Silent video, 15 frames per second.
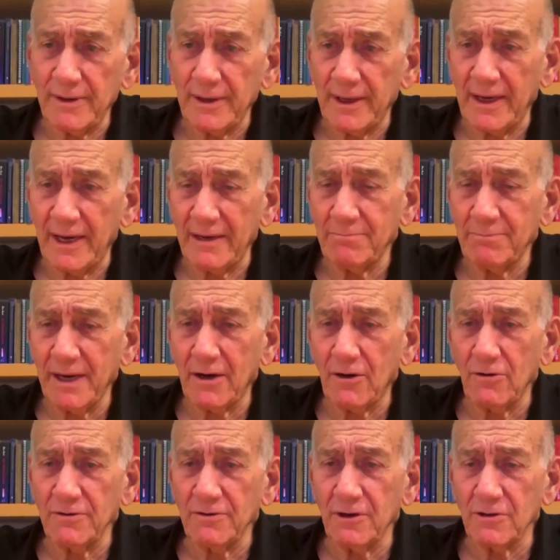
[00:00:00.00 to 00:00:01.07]
get back
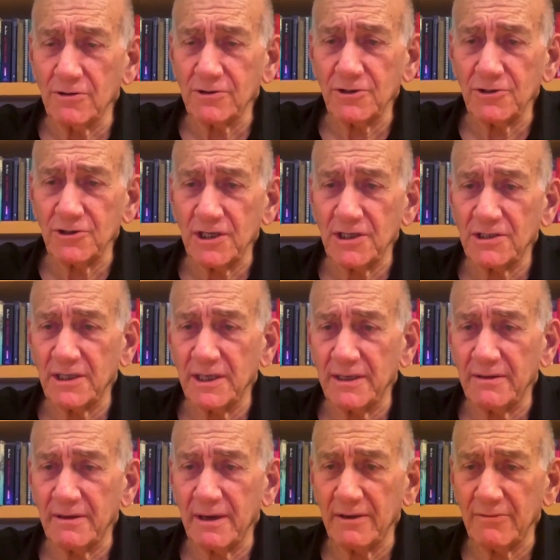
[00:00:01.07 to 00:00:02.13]
all the hostages
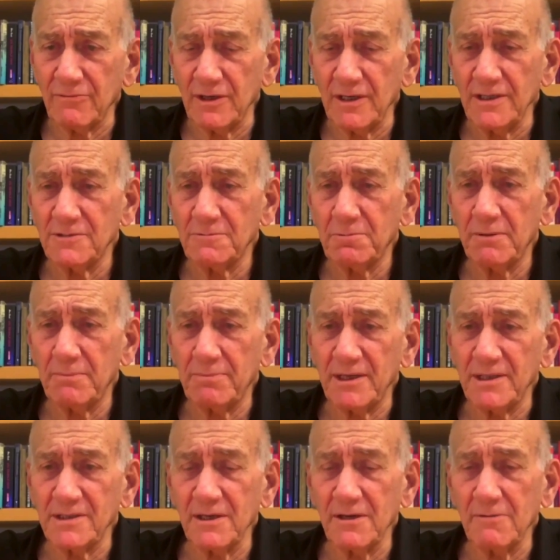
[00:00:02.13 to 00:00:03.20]
and release
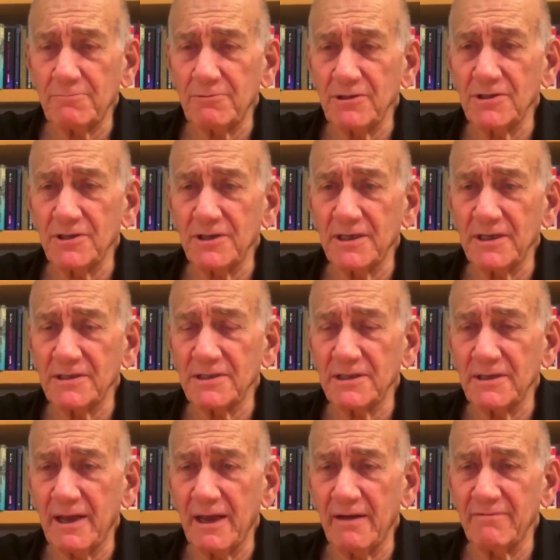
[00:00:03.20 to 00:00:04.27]
Palestinian prisoners
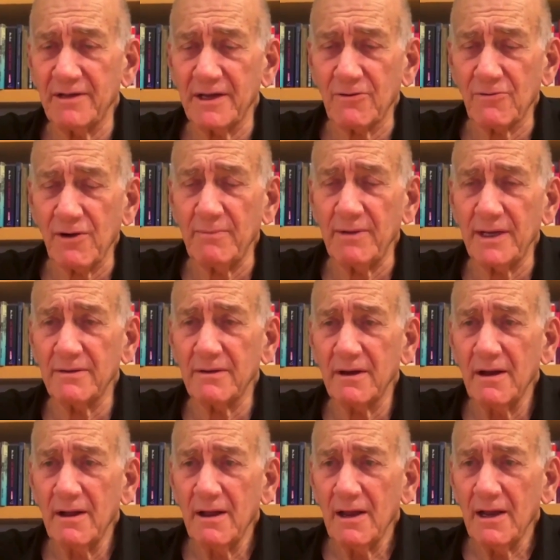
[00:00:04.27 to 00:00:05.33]
and have an agreement
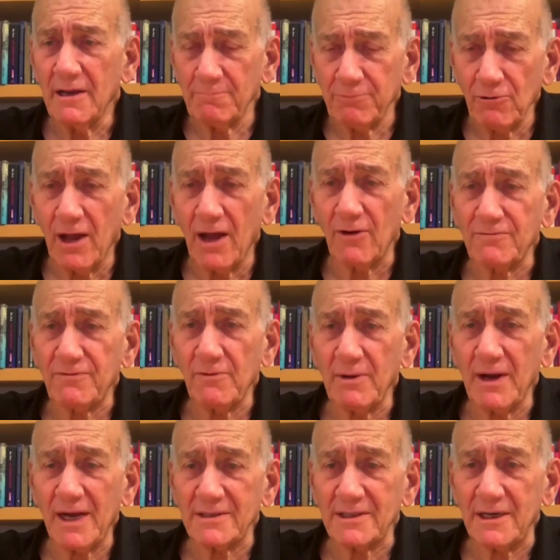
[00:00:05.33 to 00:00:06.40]
and pull out from
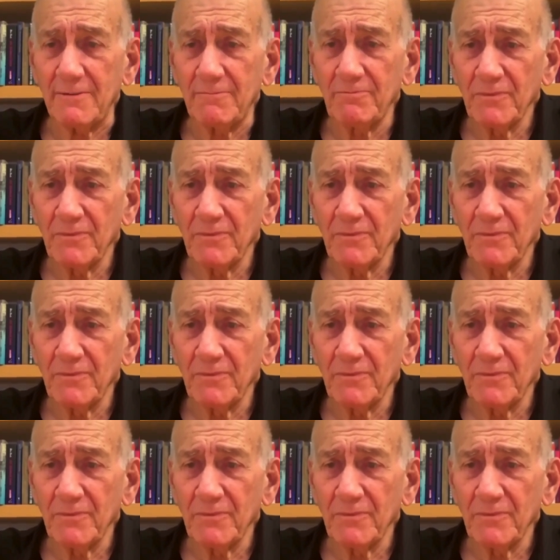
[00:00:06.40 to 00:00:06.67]
Gaza.